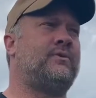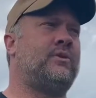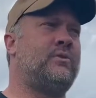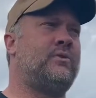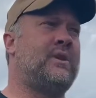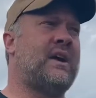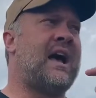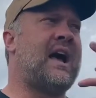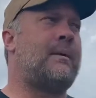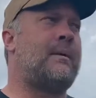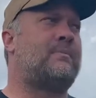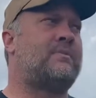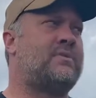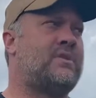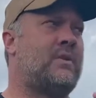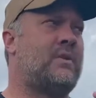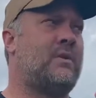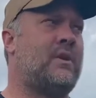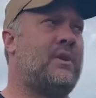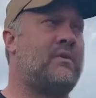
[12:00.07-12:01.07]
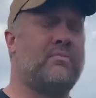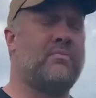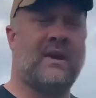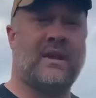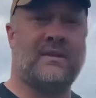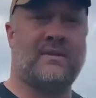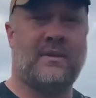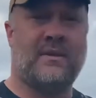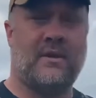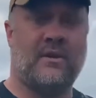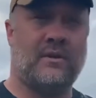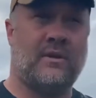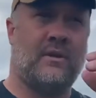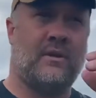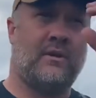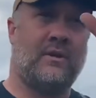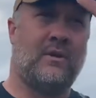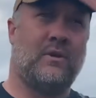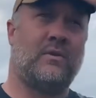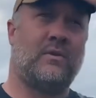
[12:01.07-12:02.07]
to do the opposite of what your brain's telling you
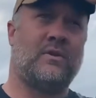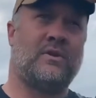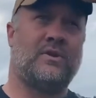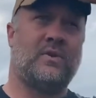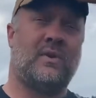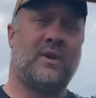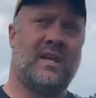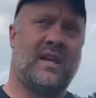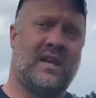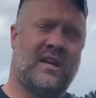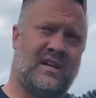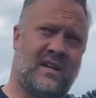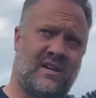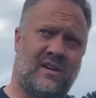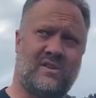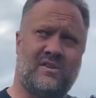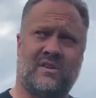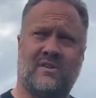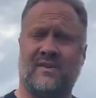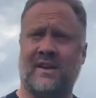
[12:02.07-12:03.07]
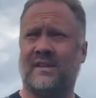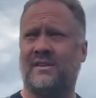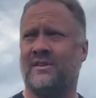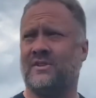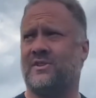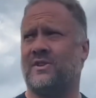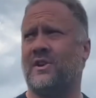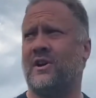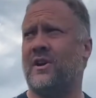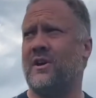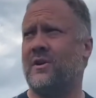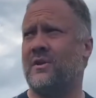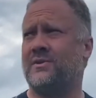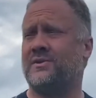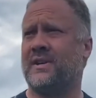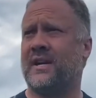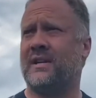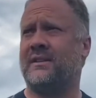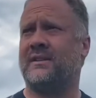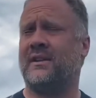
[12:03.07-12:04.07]
to do. So again, in surveillance
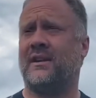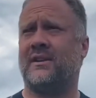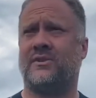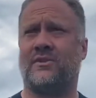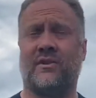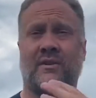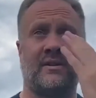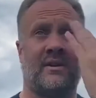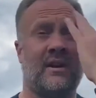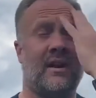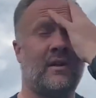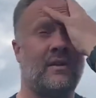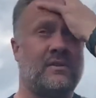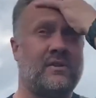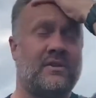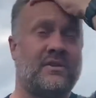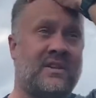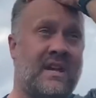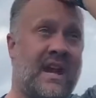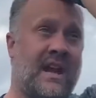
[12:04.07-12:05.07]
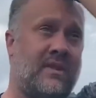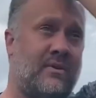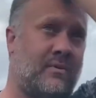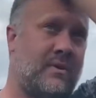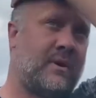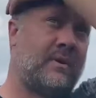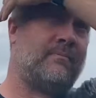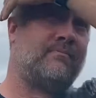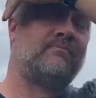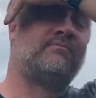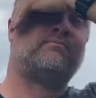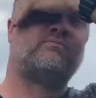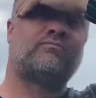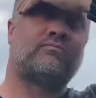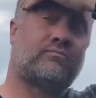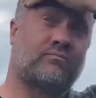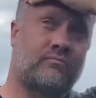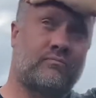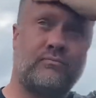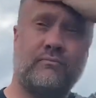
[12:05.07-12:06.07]
scenarios like this, or intelligence gathering,
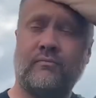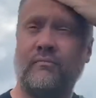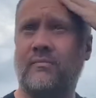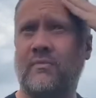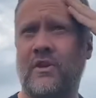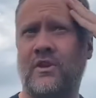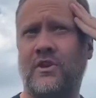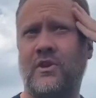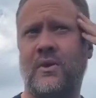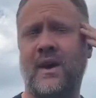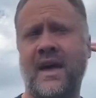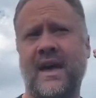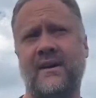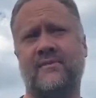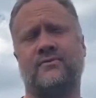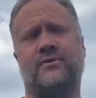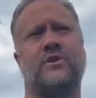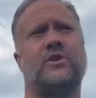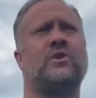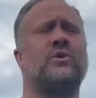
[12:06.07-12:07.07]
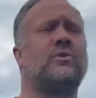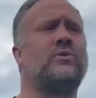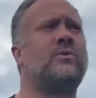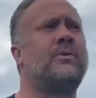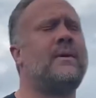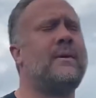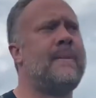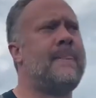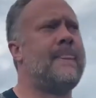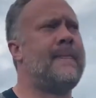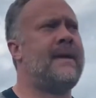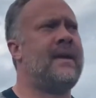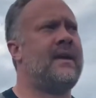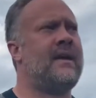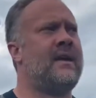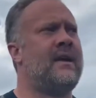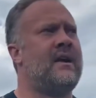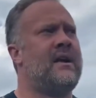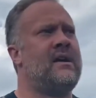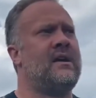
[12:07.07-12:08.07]
you have to
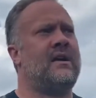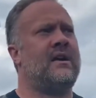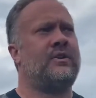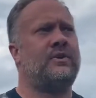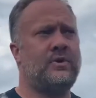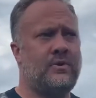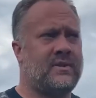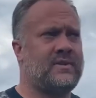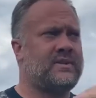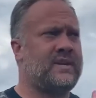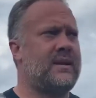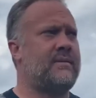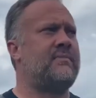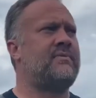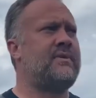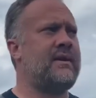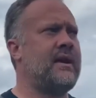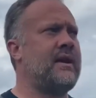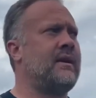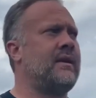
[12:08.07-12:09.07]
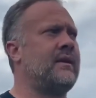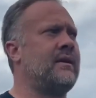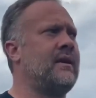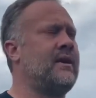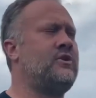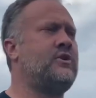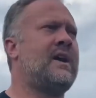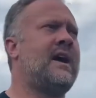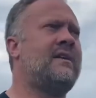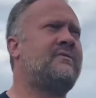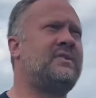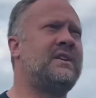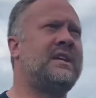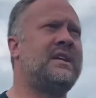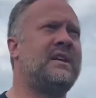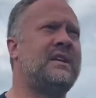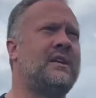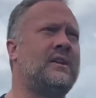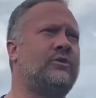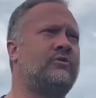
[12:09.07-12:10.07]
do the same thing. And you have to
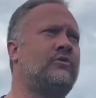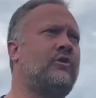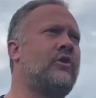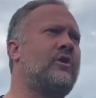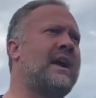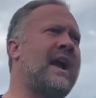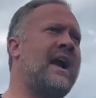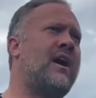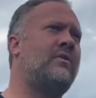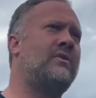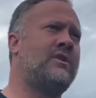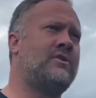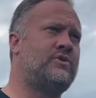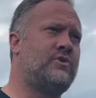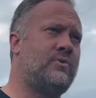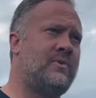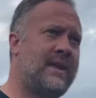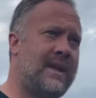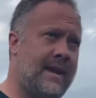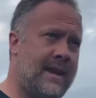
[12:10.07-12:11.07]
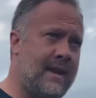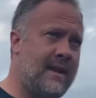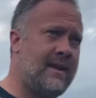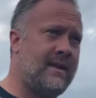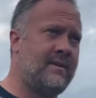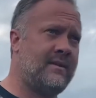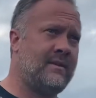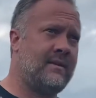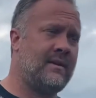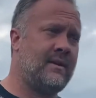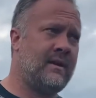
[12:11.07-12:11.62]
get as far out as you can